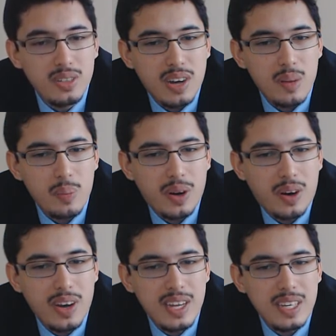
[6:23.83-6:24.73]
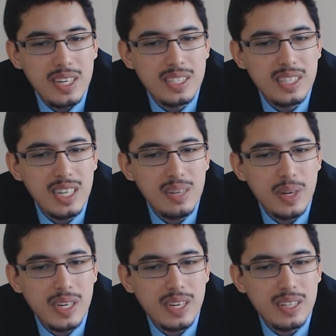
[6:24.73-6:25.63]
trapped behind his
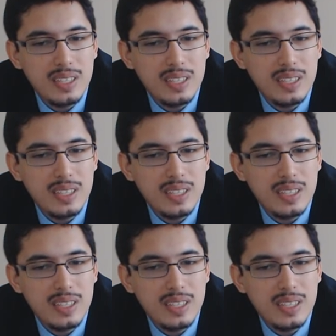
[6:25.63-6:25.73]
teammate,